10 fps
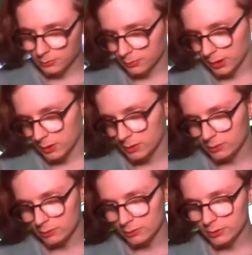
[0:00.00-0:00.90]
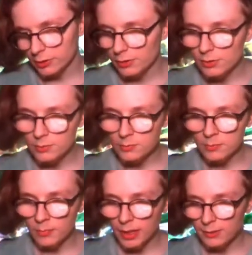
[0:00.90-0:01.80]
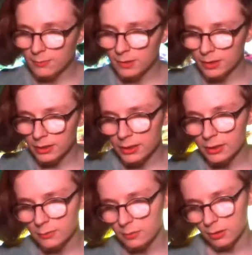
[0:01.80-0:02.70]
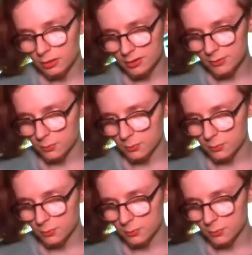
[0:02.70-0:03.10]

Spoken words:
Well, you might want to eat it while it's